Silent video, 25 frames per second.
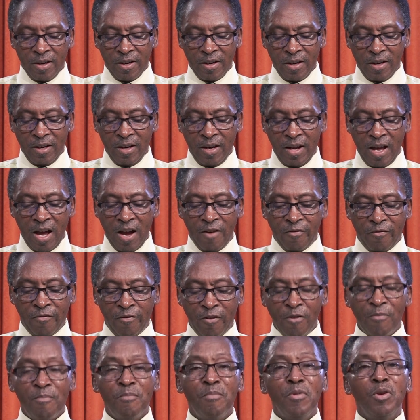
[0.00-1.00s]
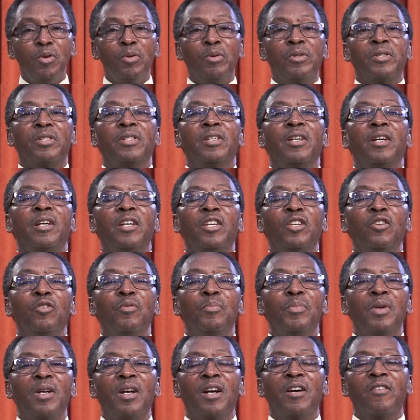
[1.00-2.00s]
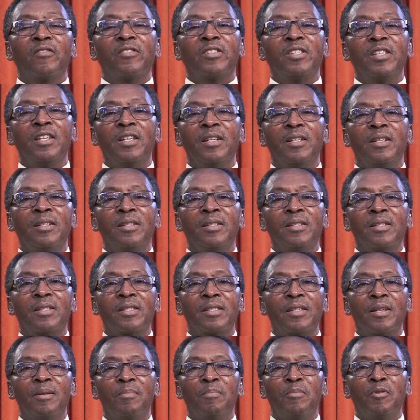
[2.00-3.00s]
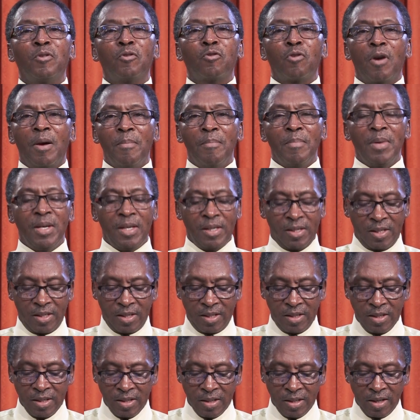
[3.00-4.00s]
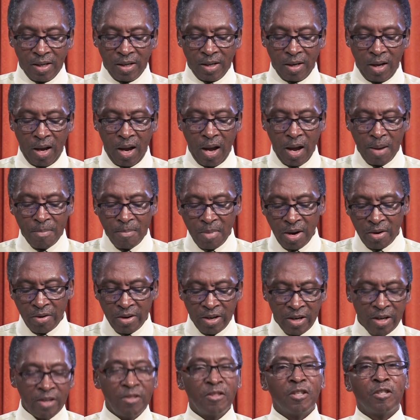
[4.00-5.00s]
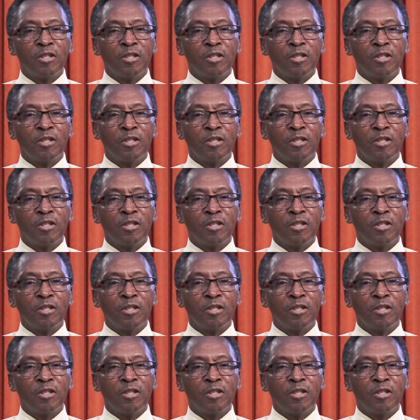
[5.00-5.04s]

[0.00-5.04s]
love for music, you may have seen some drumist hammering